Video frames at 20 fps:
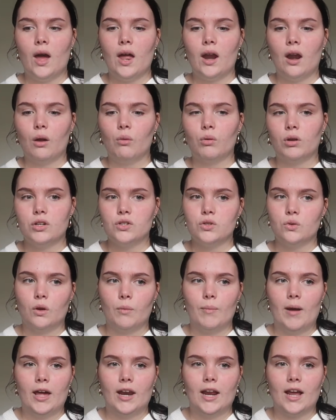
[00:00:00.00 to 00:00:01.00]
and I want to talk
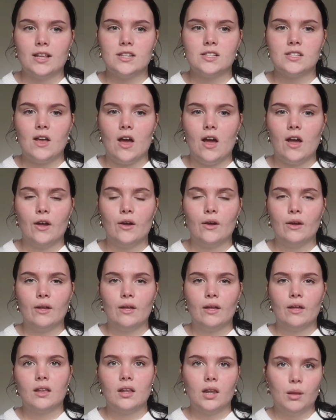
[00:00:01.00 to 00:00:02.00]
about it. So
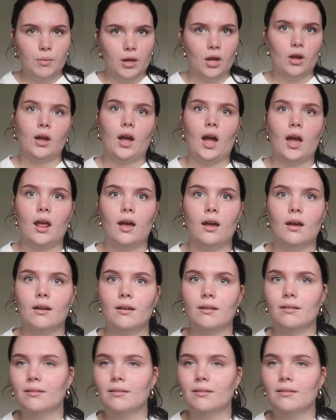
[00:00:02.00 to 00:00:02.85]
let me go get it.